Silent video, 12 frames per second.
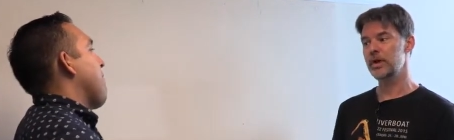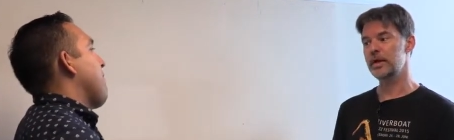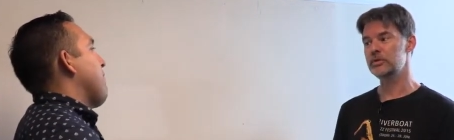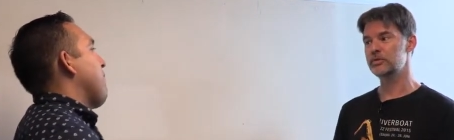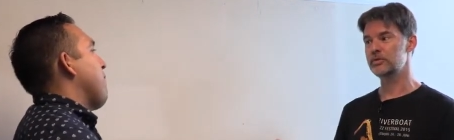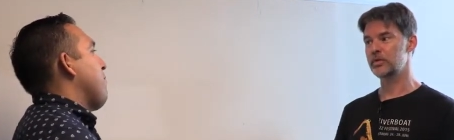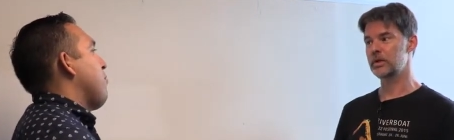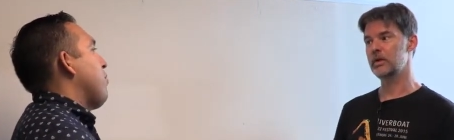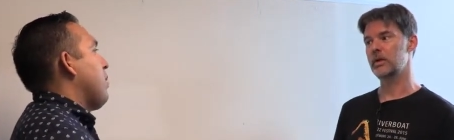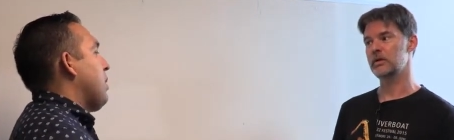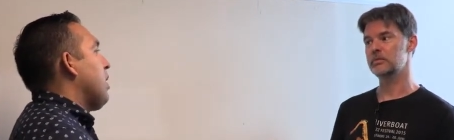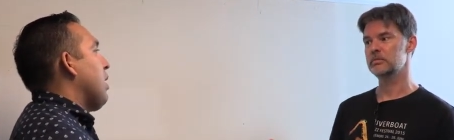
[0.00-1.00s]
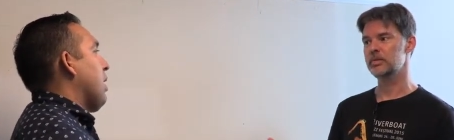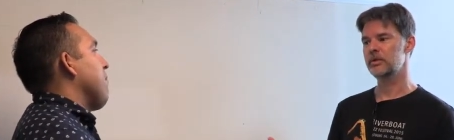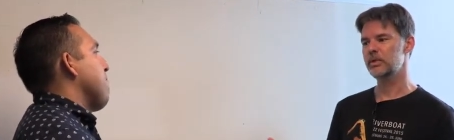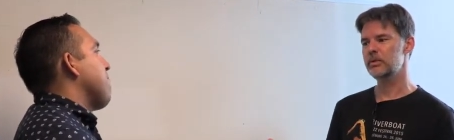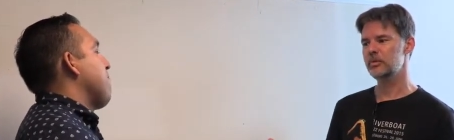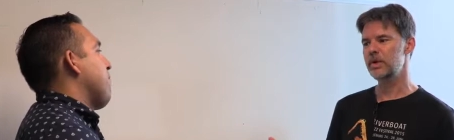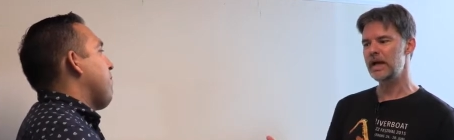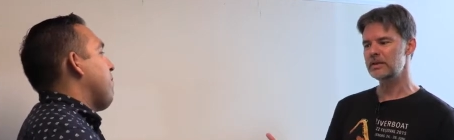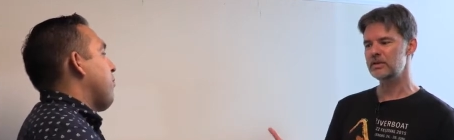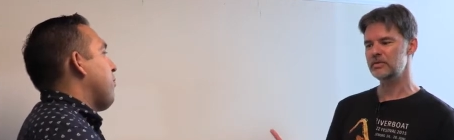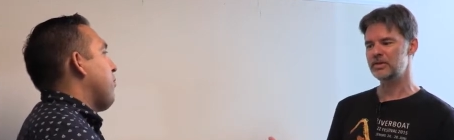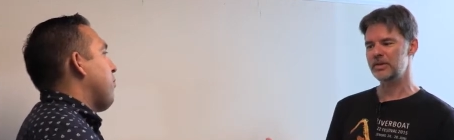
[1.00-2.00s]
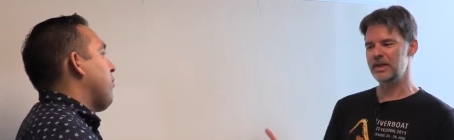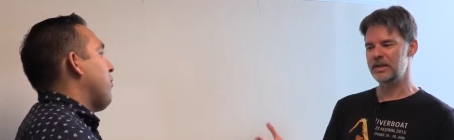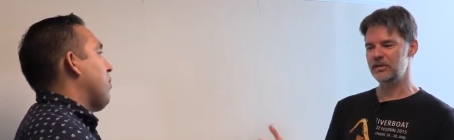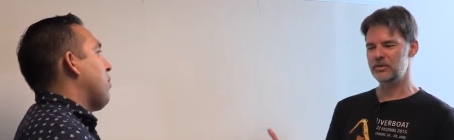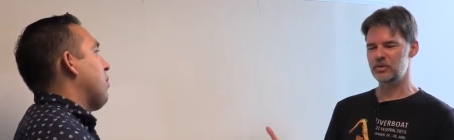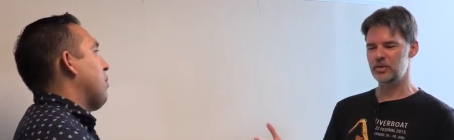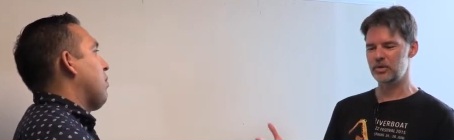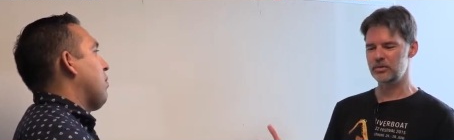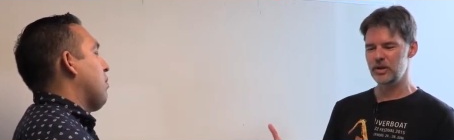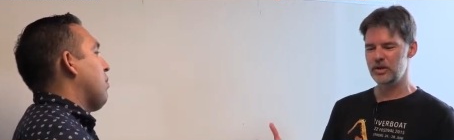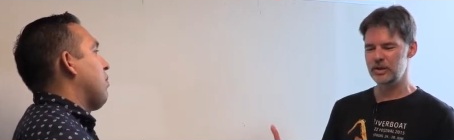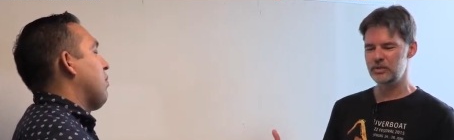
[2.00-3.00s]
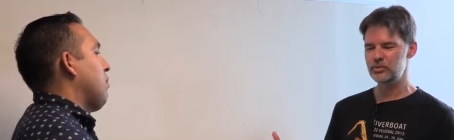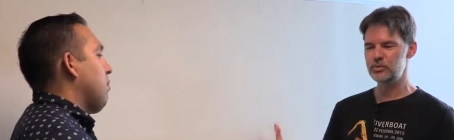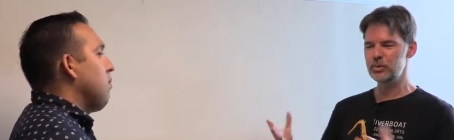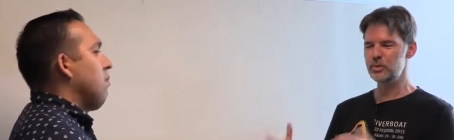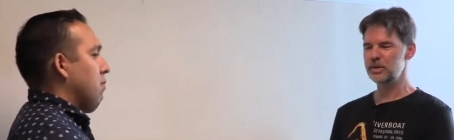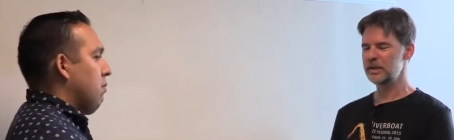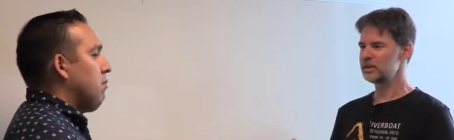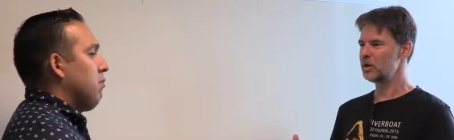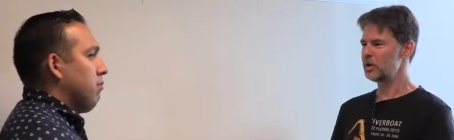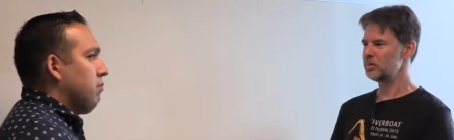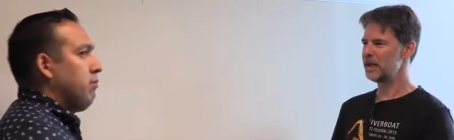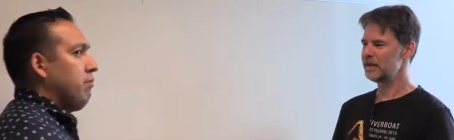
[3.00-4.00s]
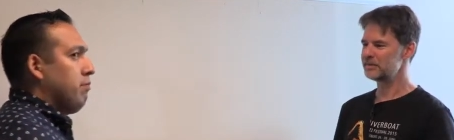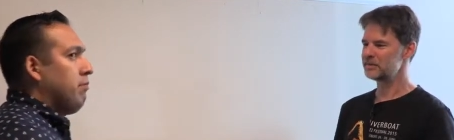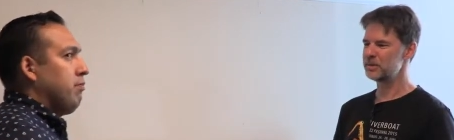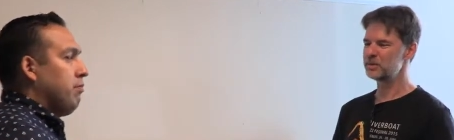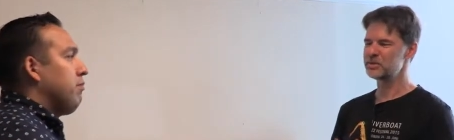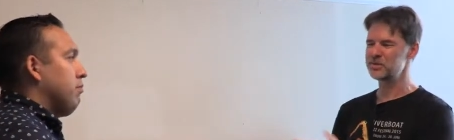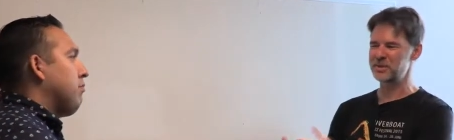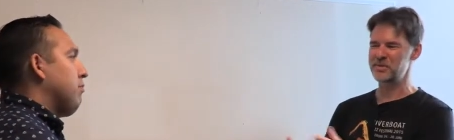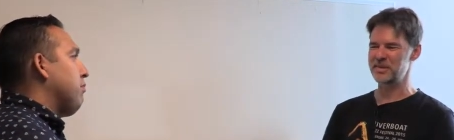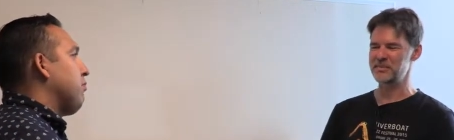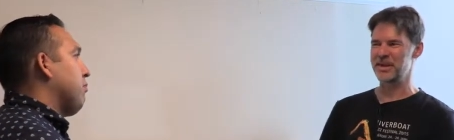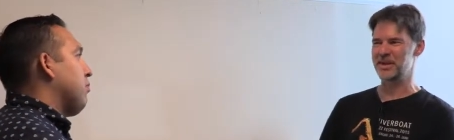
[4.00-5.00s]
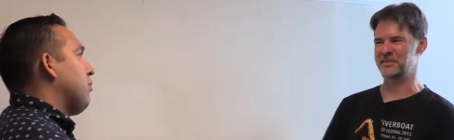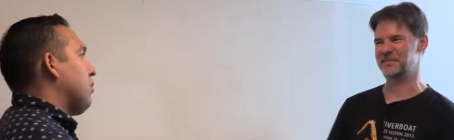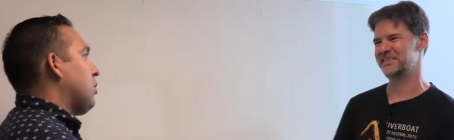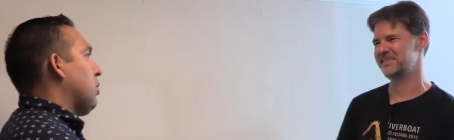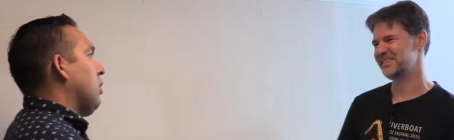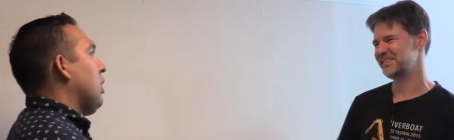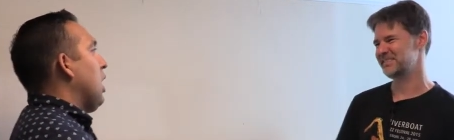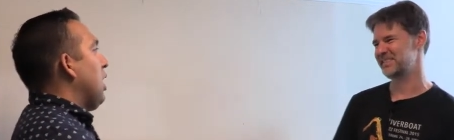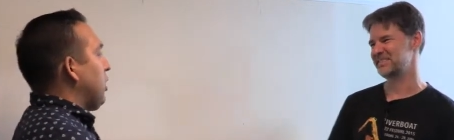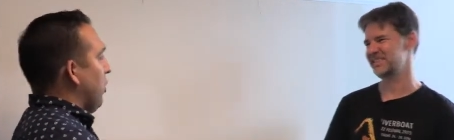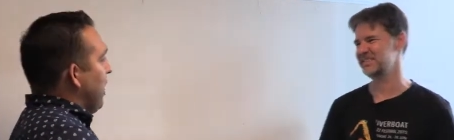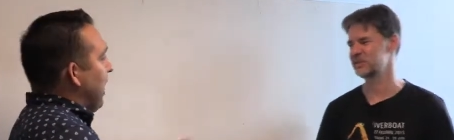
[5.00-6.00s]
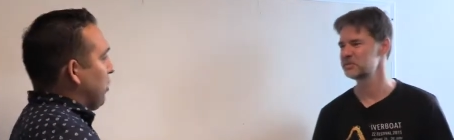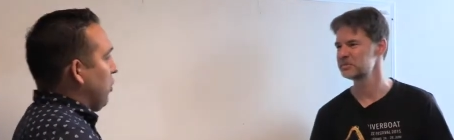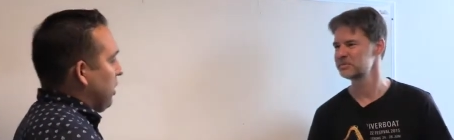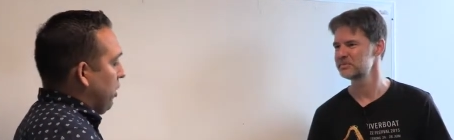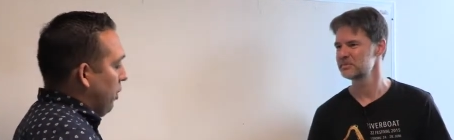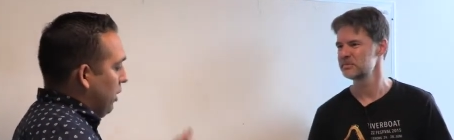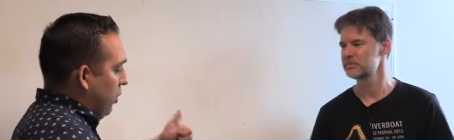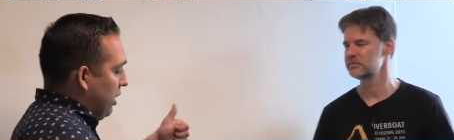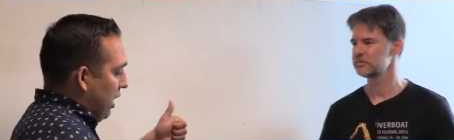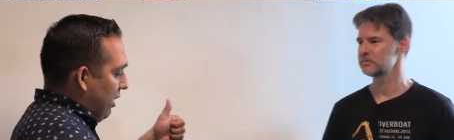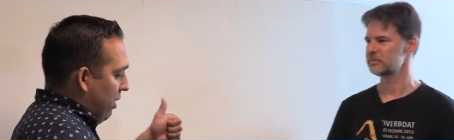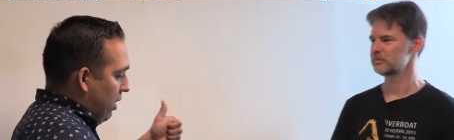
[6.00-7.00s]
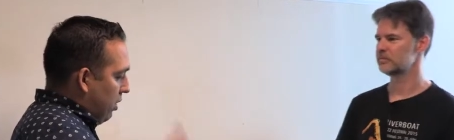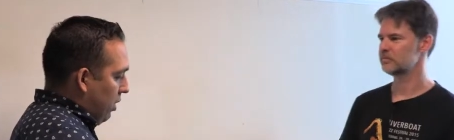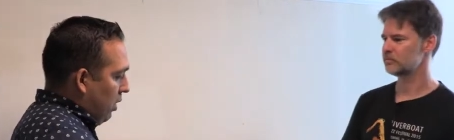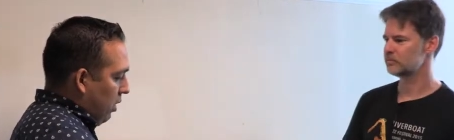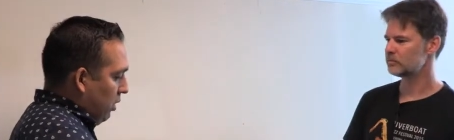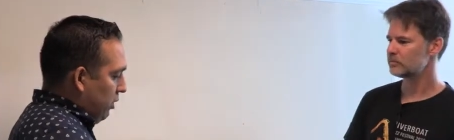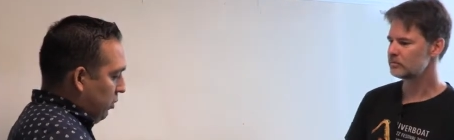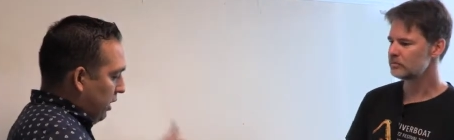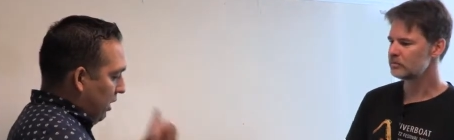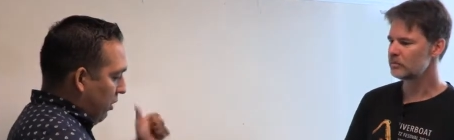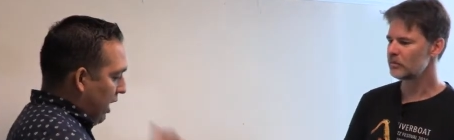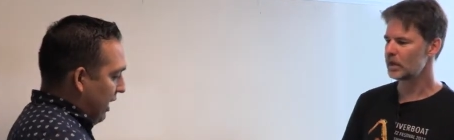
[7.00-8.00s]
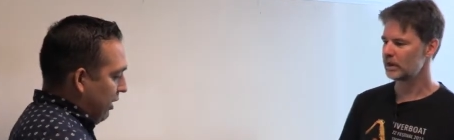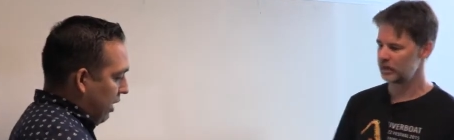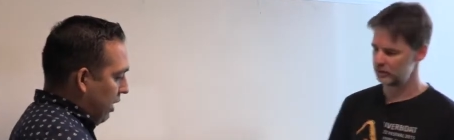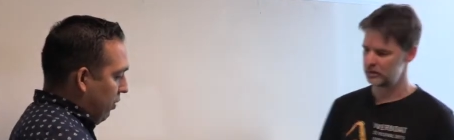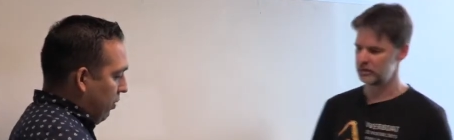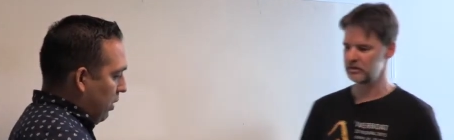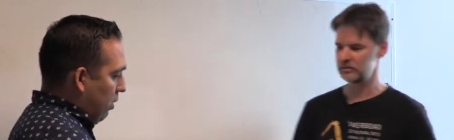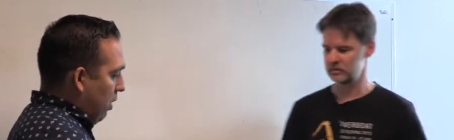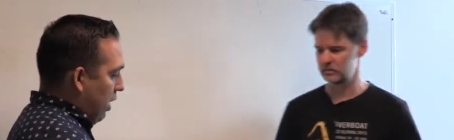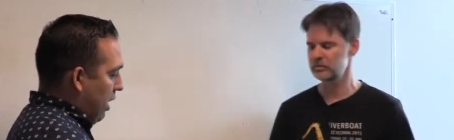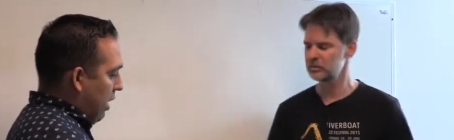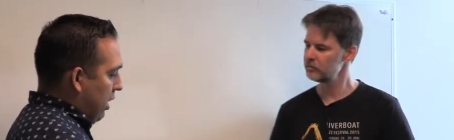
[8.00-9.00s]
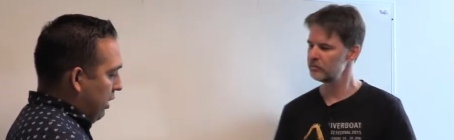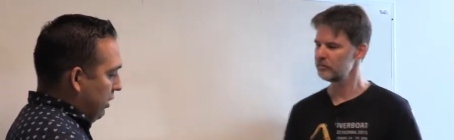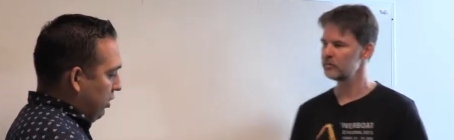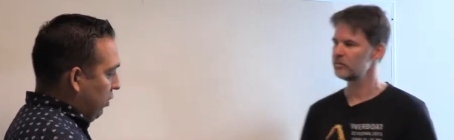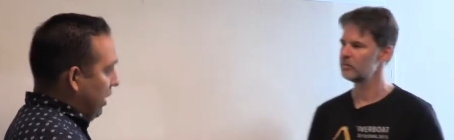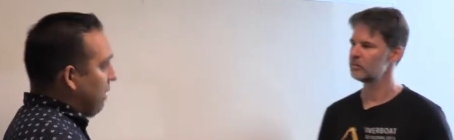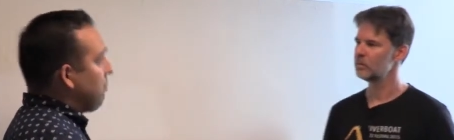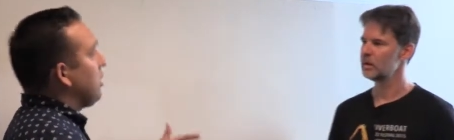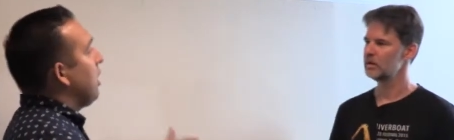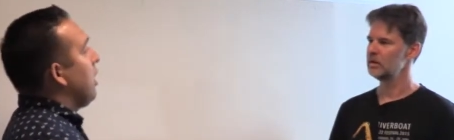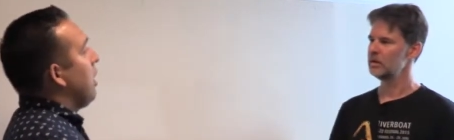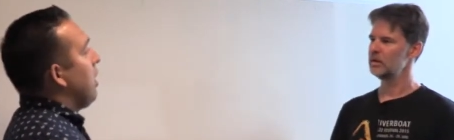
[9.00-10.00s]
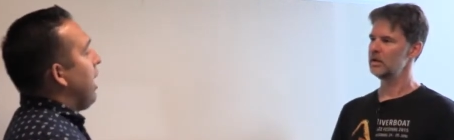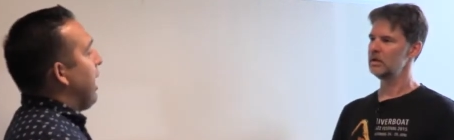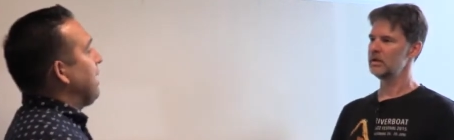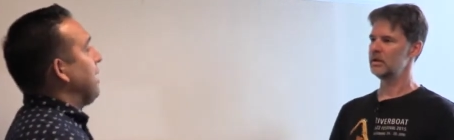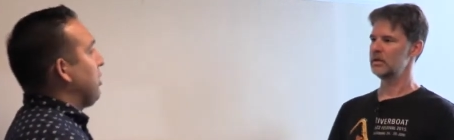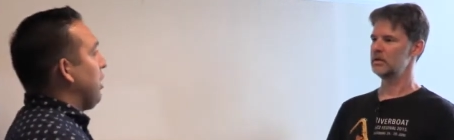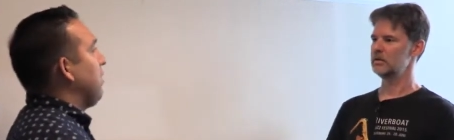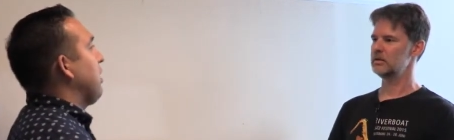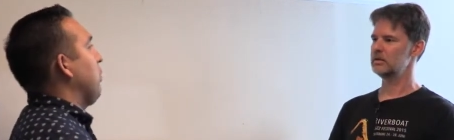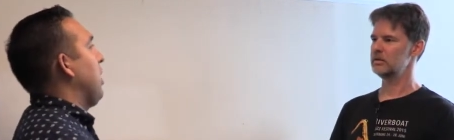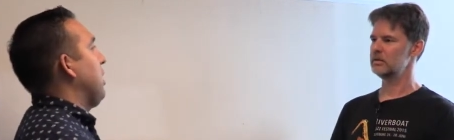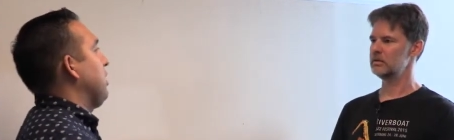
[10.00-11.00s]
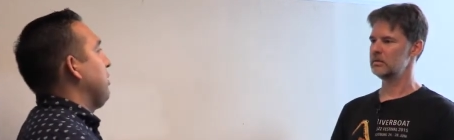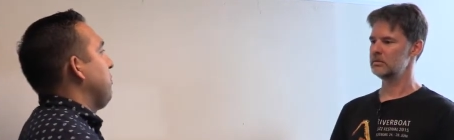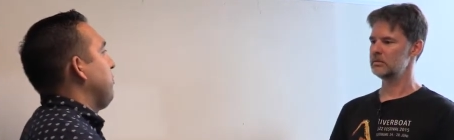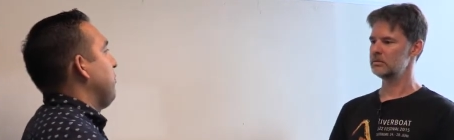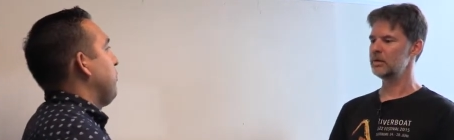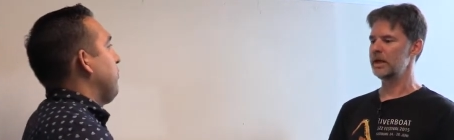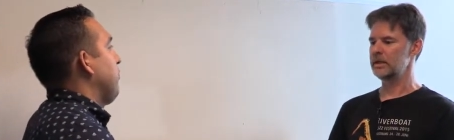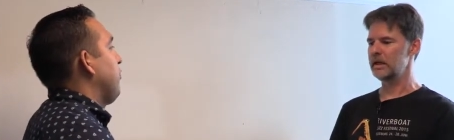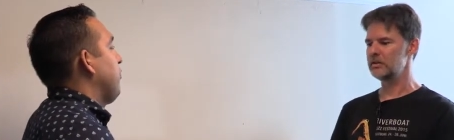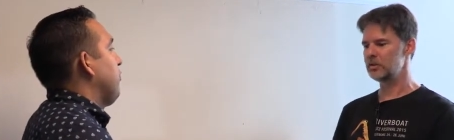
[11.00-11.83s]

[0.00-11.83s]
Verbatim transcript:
Speaker 1: reactive for a lot. Okay. But re reactive is again sort of it's rooted in callbacks, and we'll do something better. Cool. So
Speaker 2: next one. So we, we talked about nulls, we talked about uh, uh, streams, async streams, and what else?
Speaker 1: Right, and